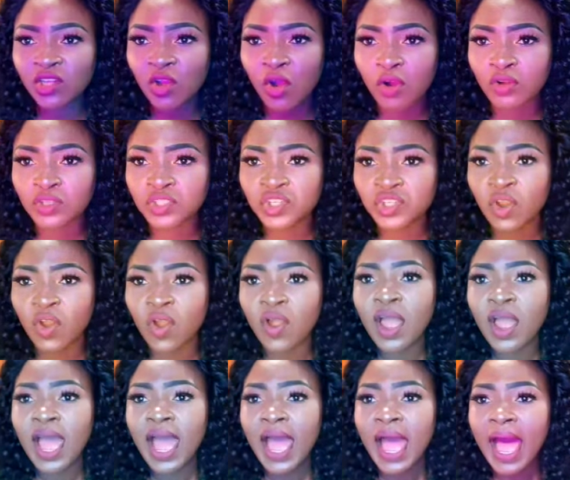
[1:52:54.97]
culture?
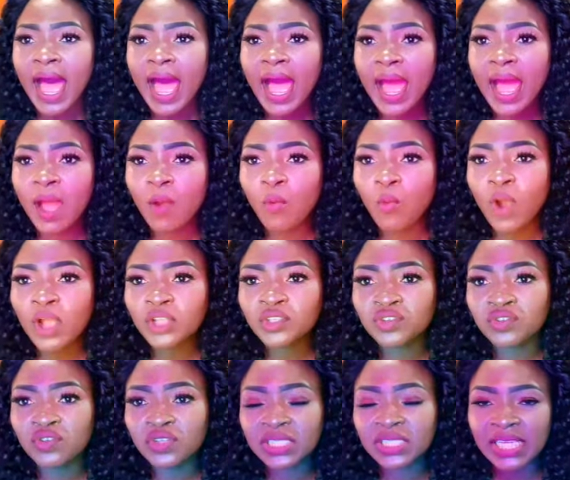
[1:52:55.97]
What
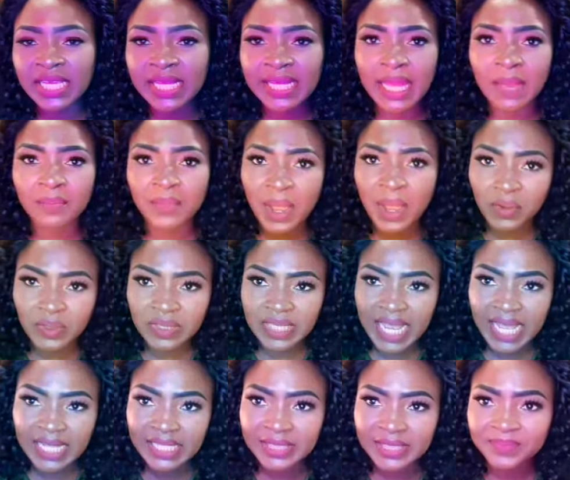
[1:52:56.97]
do you think about
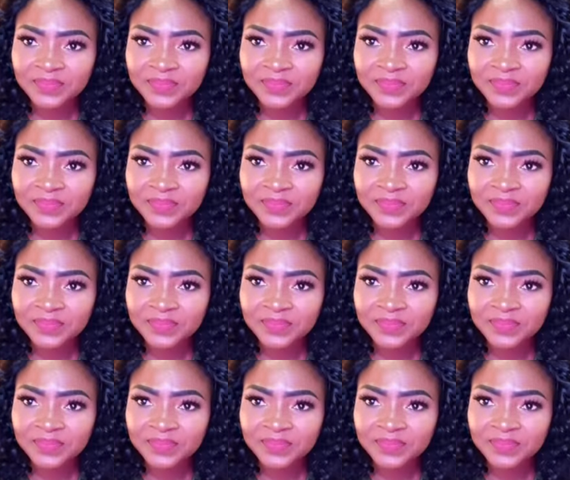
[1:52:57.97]
that?